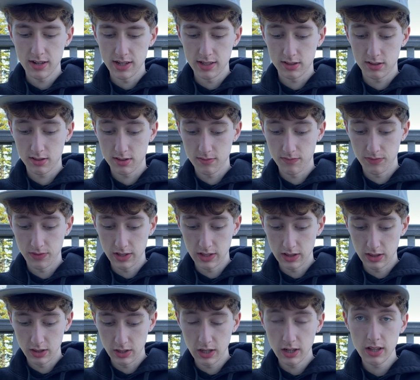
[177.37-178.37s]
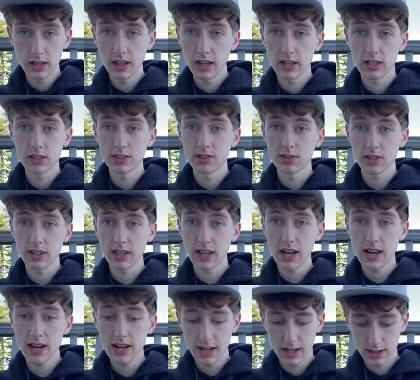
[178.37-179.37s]
It's literally just looking
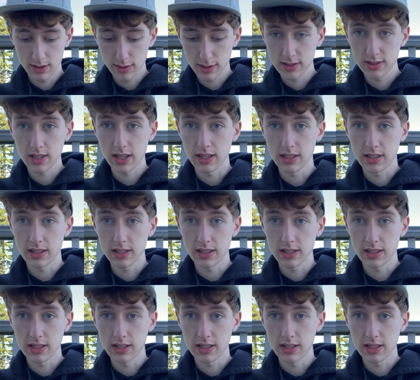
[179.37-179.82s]
at it, it looks like